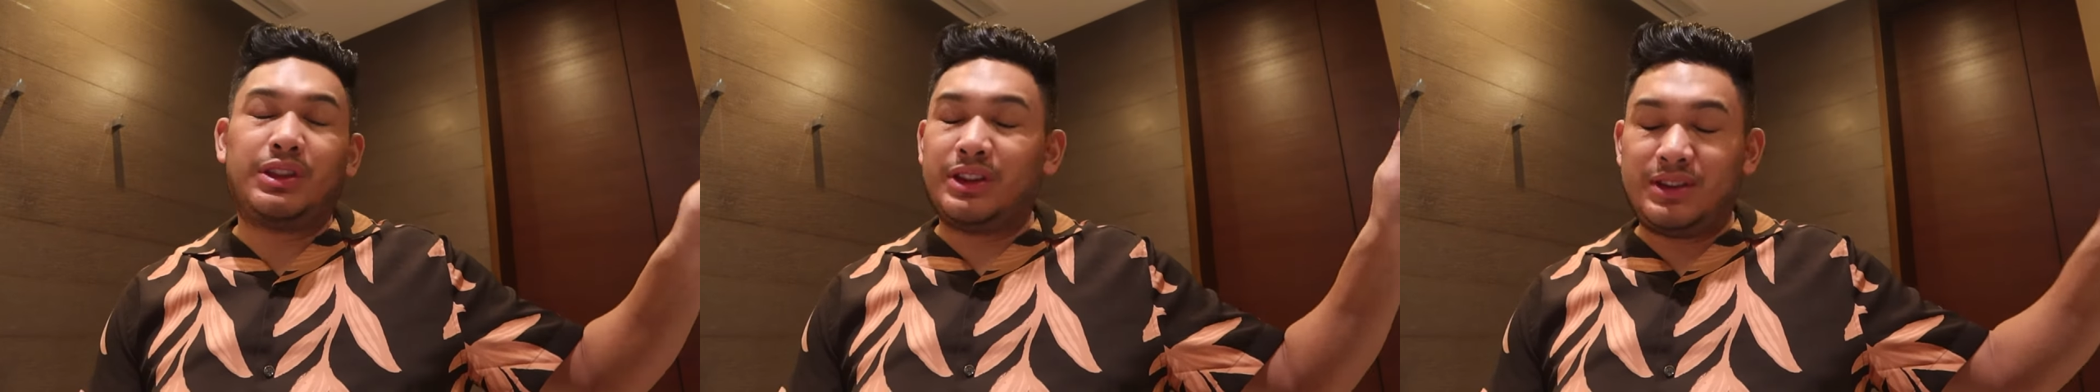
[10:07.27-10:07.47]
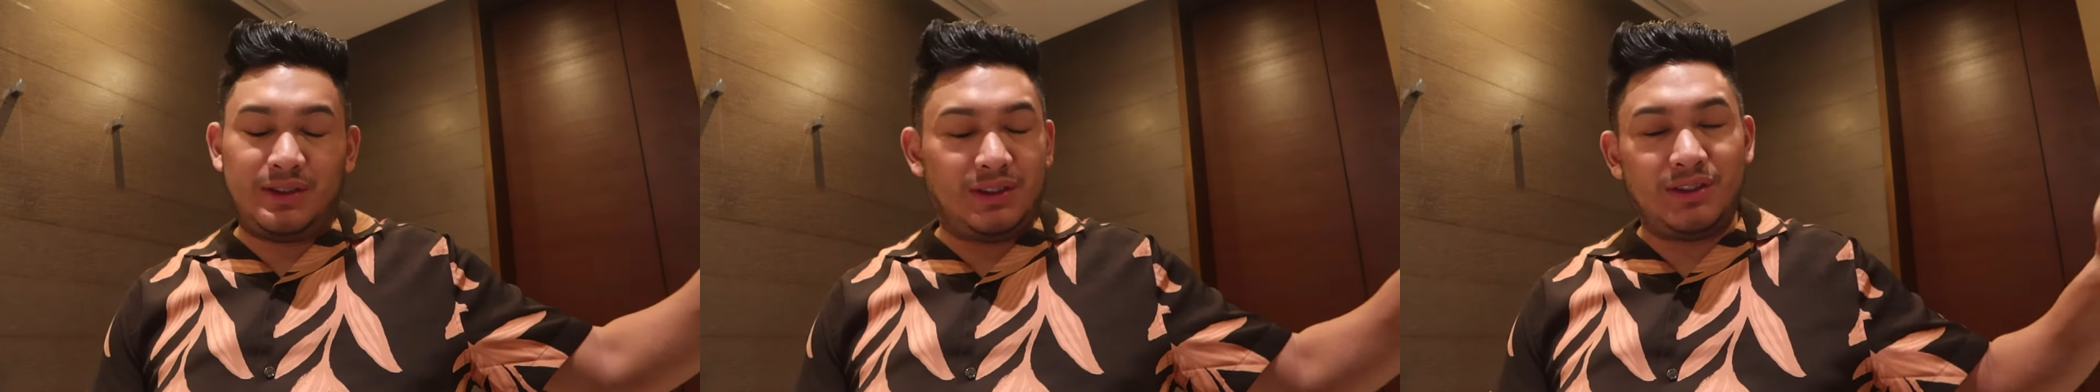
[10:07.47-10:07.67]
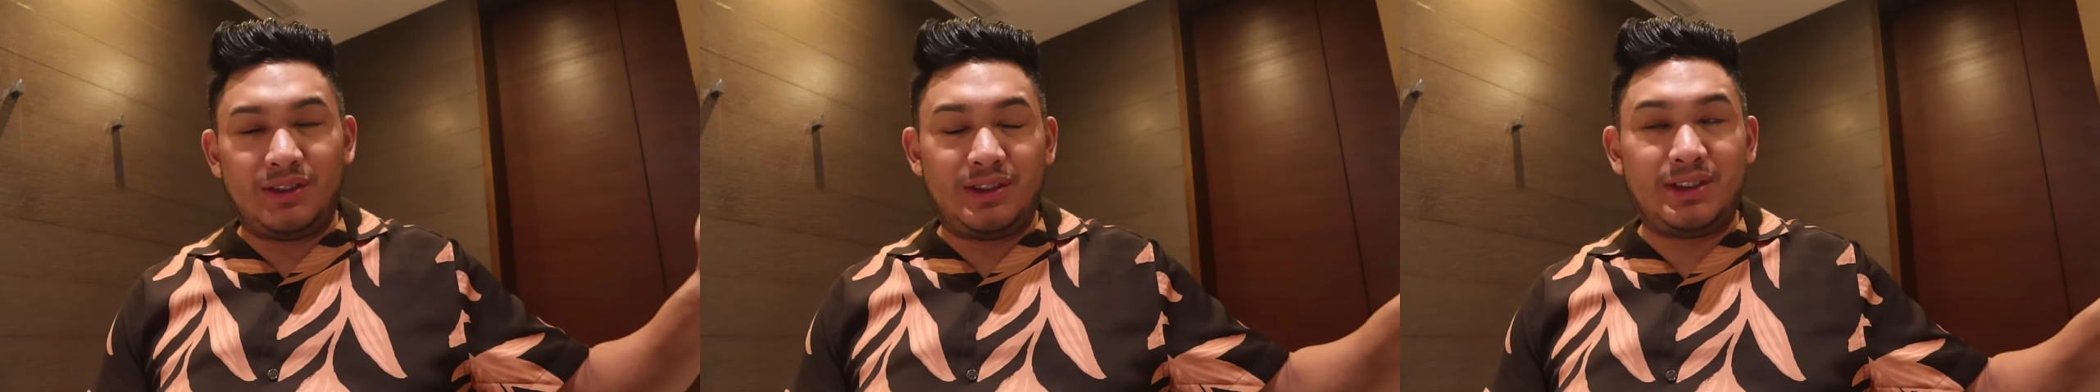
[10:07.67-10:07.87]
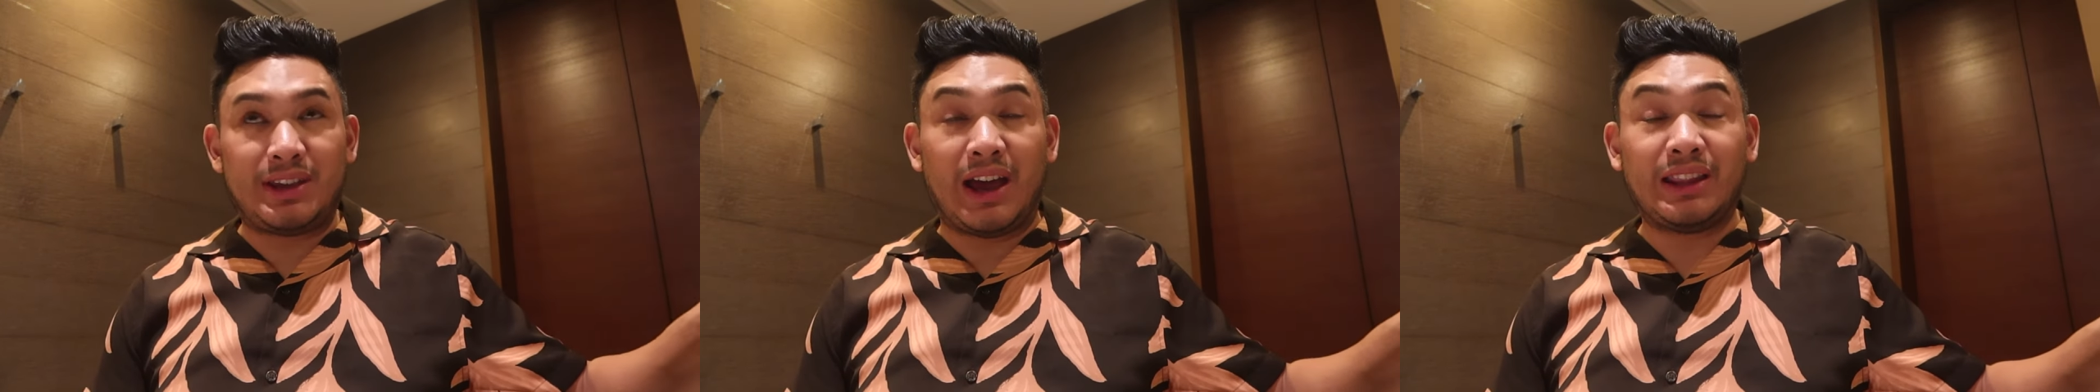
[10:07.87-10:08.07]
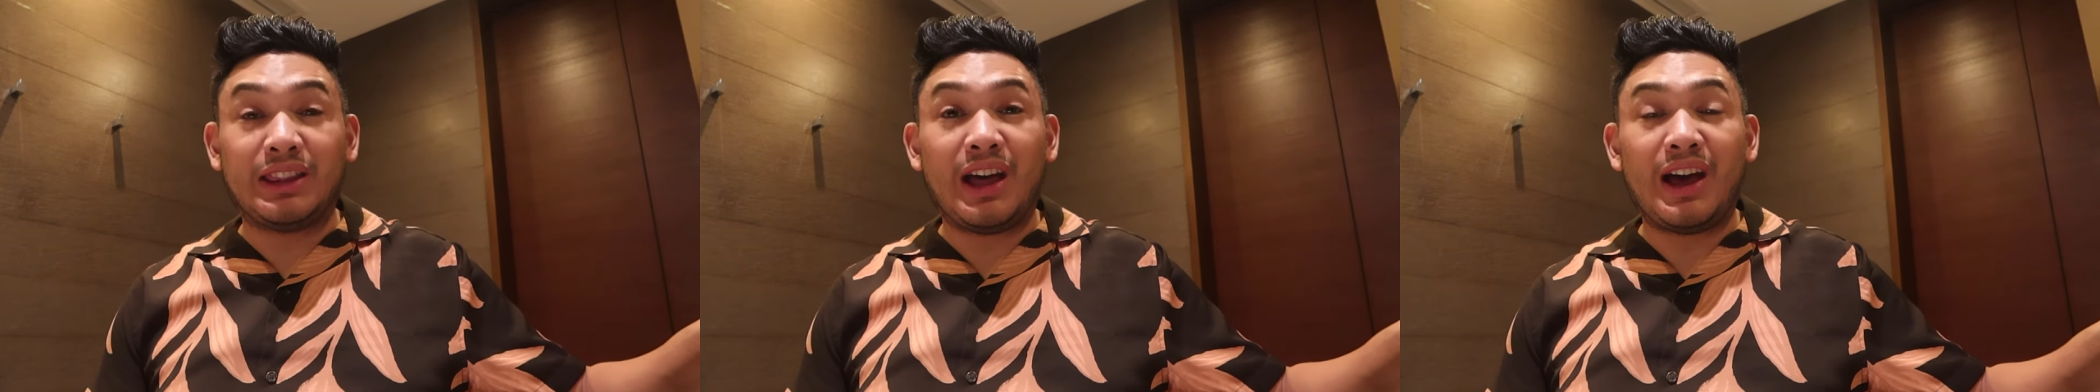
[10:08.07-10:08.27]

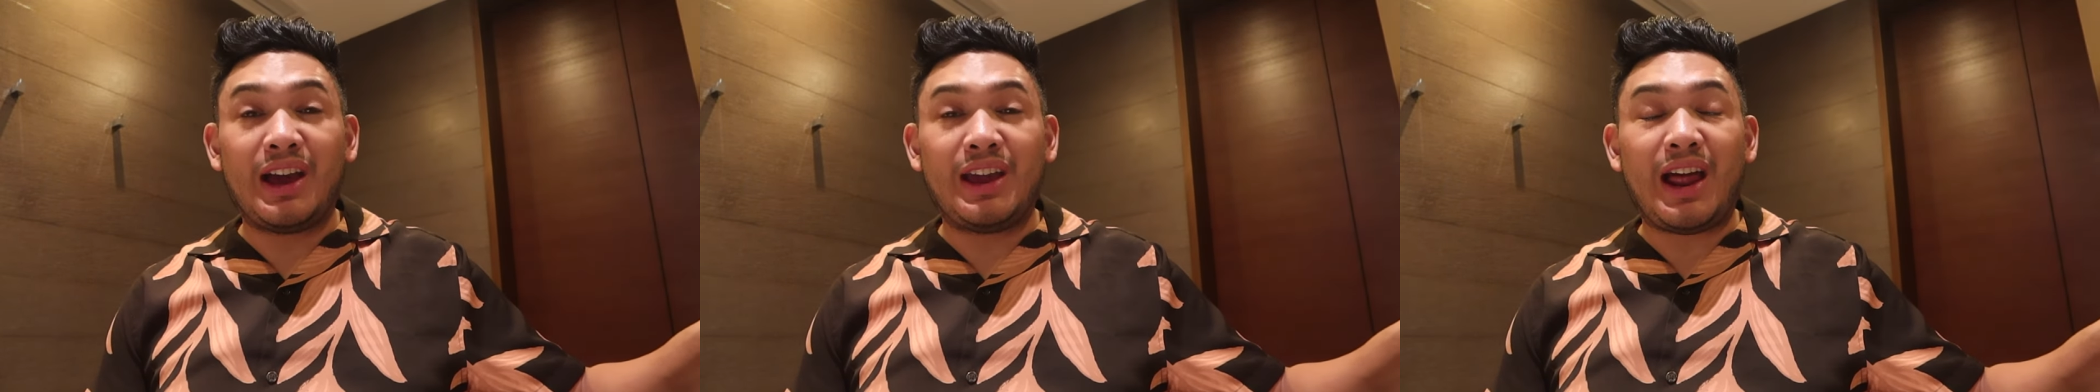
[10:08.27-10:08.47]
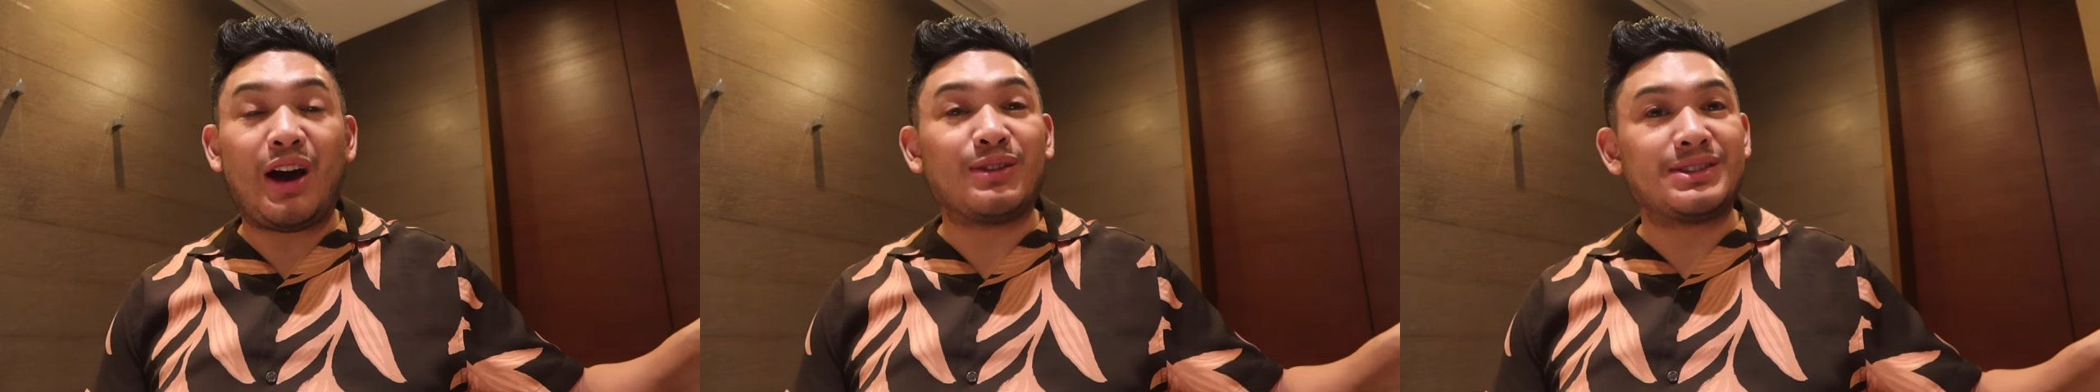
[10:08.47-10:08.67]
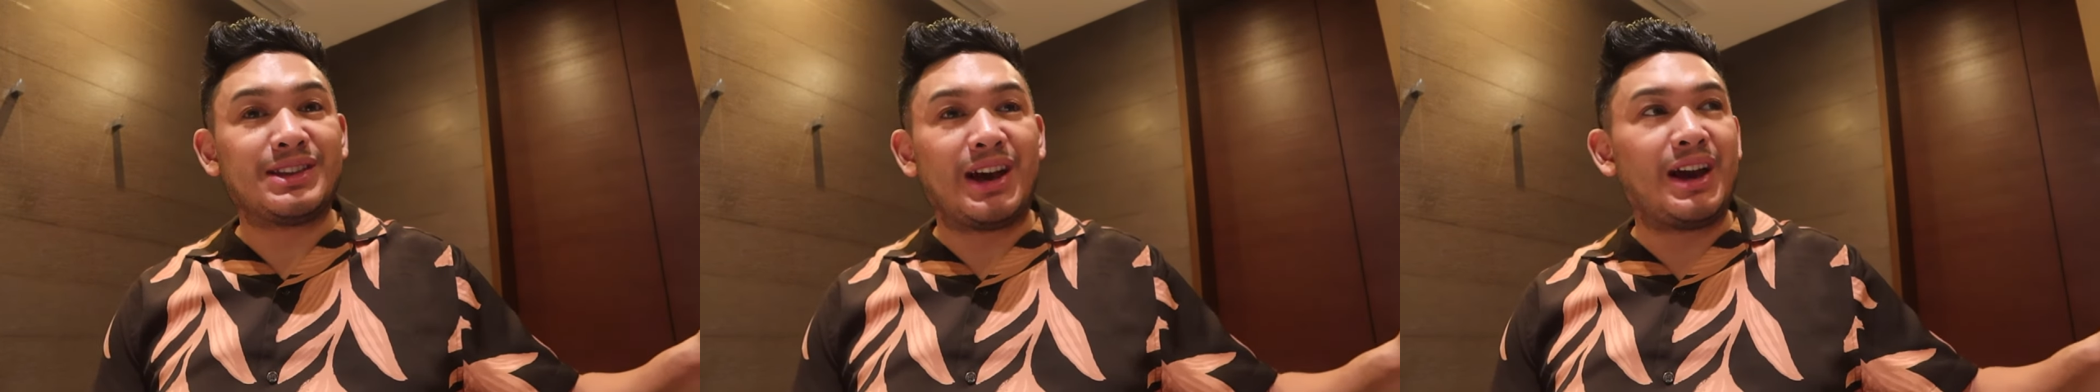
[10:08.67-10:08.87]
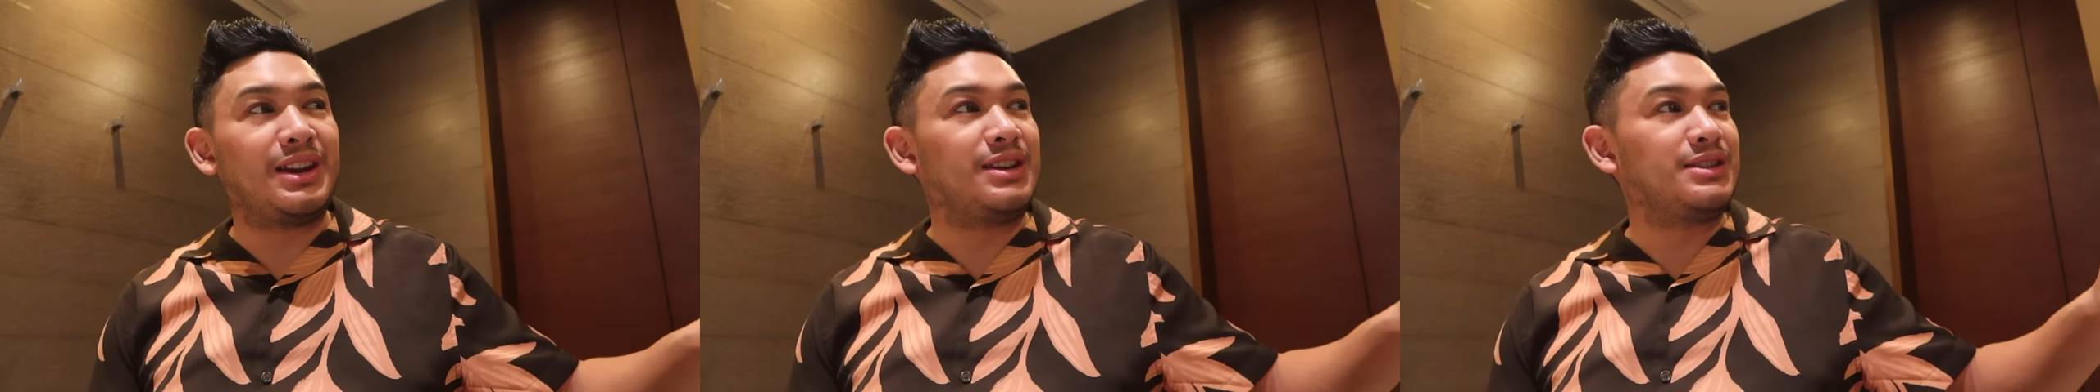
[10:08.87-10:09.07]
sunlight outside